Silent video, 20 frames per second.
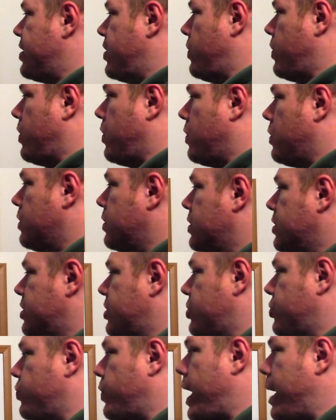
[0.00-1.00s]
0
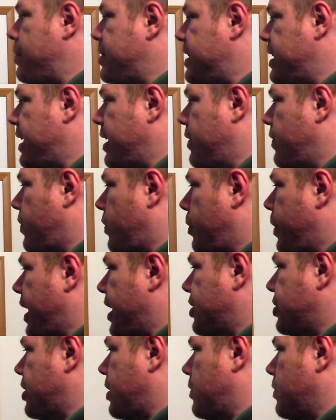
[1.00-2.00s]
stripes the
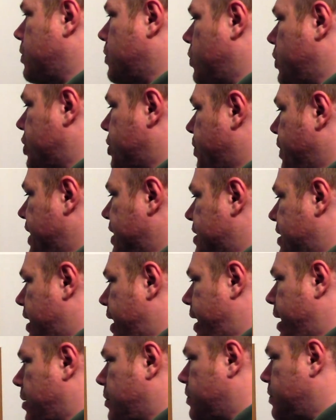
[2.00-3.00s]
information, which means
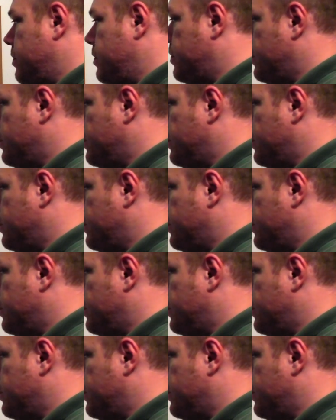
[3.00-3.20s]
that